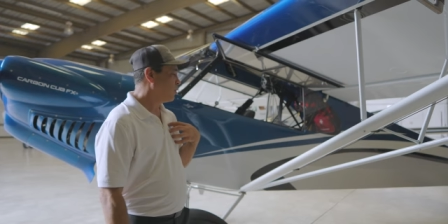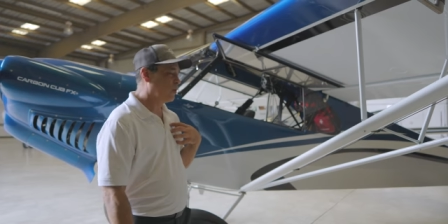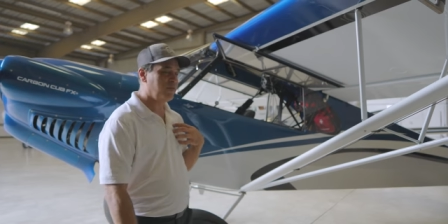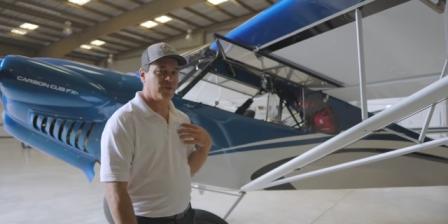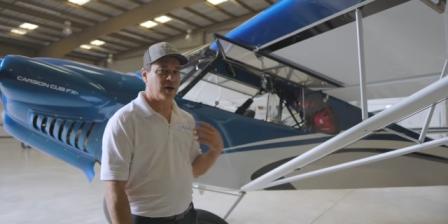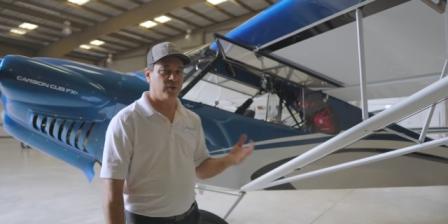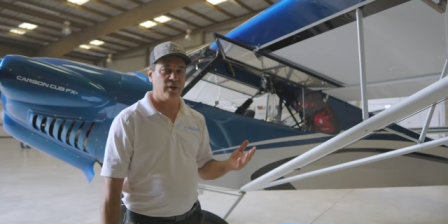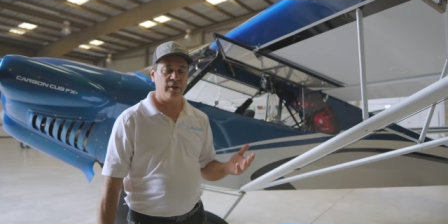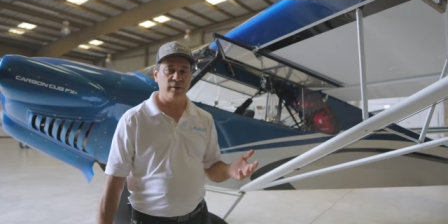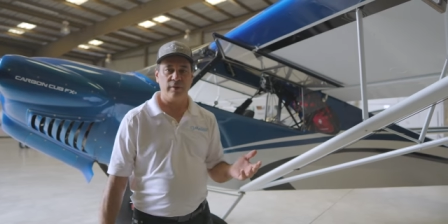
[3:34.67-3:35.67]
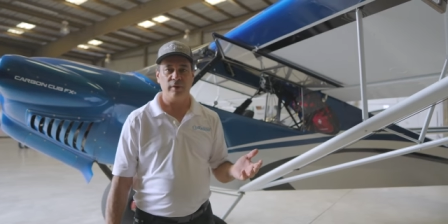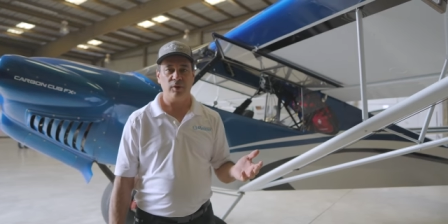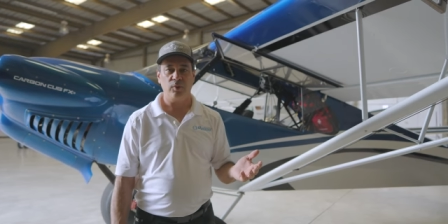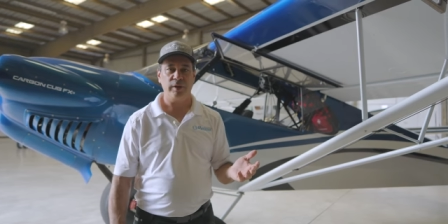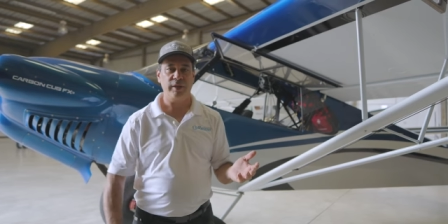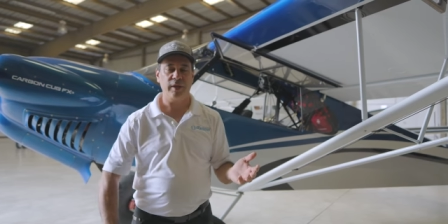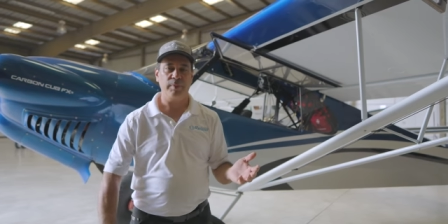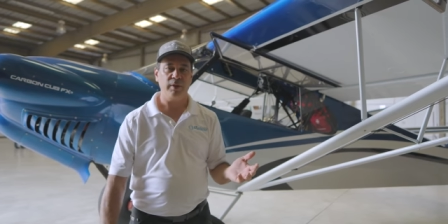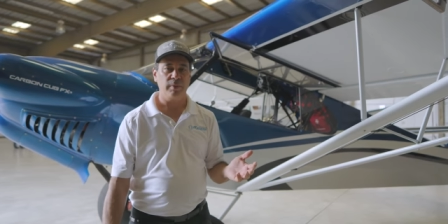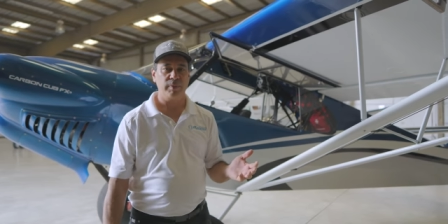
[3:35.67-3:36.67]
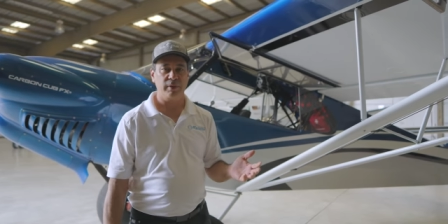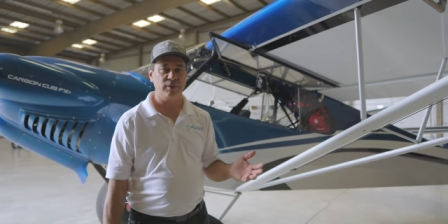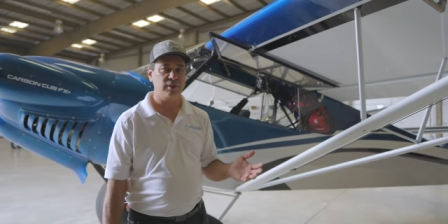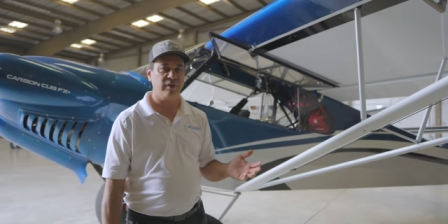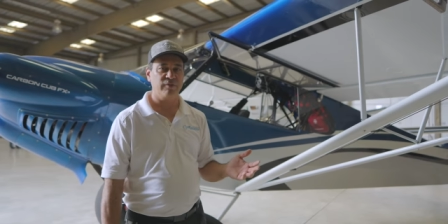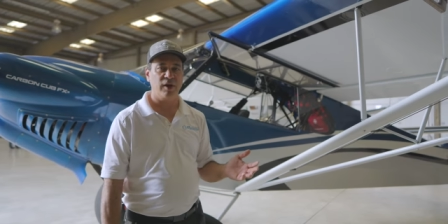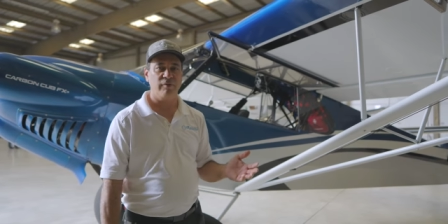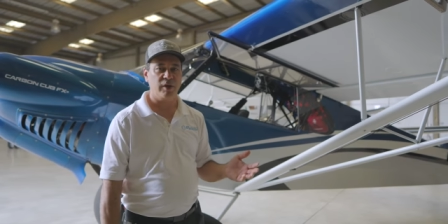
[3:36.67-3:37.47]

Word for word: we found that, you know, we can't be up at 75,